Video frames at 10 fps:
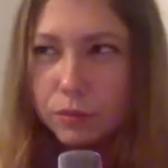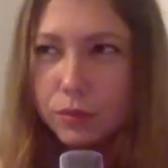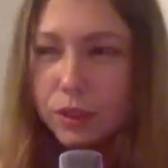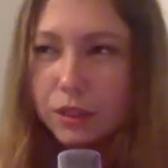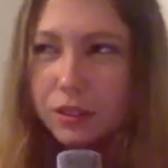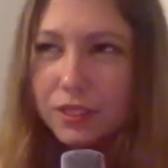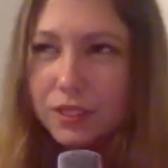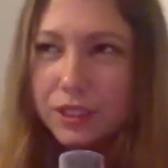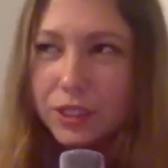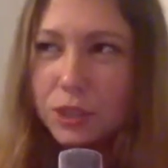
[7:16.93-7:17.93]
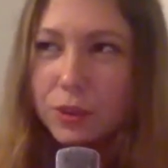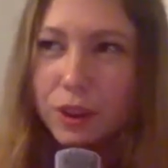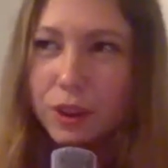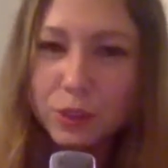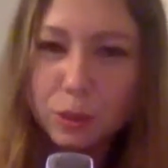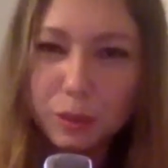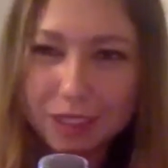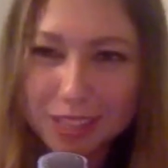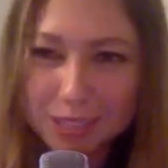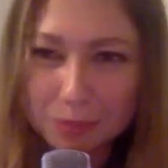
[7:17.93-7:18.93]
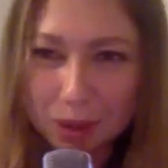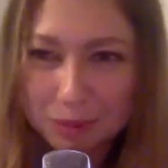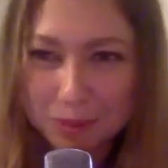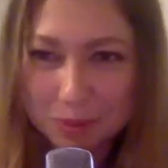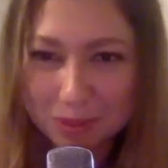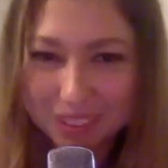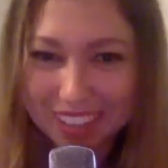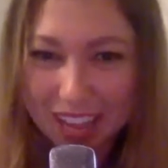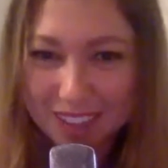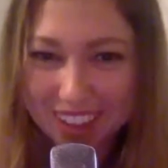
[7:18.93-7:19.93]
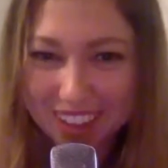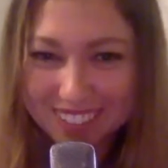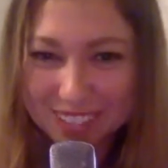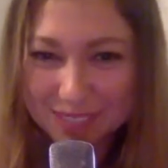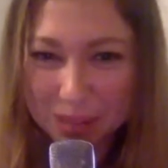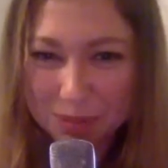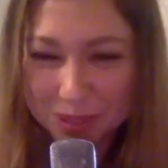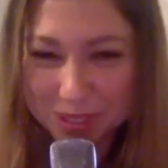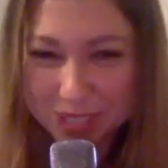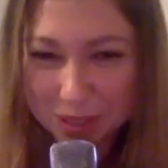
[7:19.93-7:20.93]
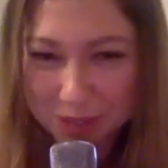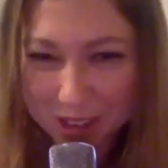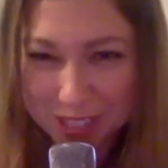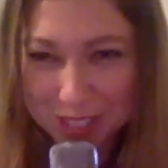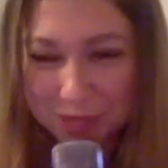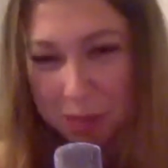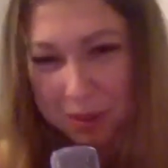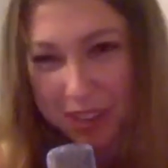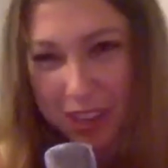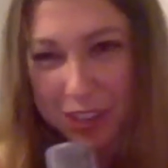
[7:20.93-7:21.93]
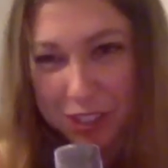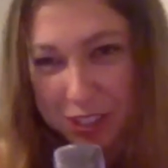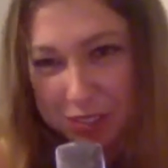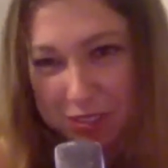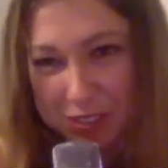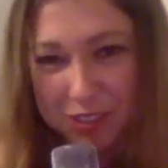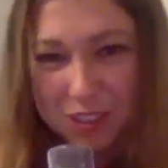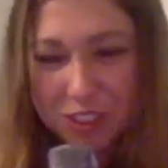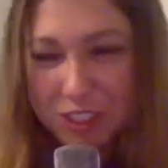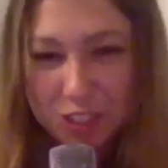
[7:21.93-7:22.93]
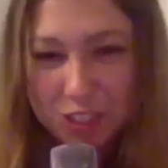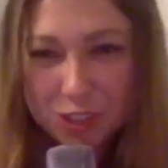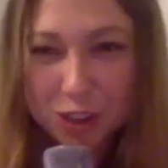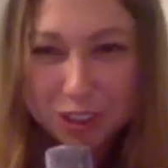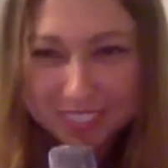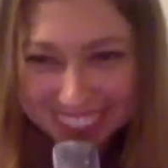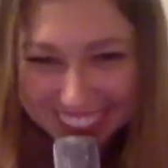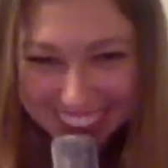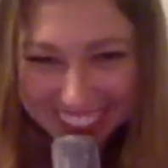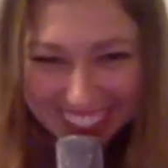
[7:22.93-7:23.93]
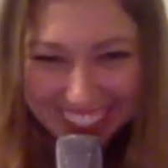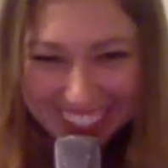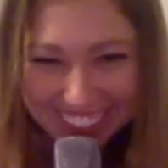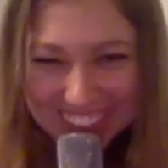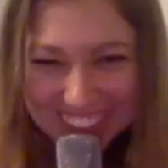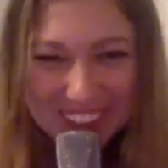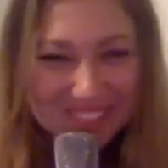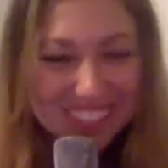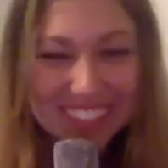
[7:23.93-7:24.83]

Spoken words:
well, you care a little bit less about what people think. I sometimes am a little self-conscious. Robin kind of just she's just her. But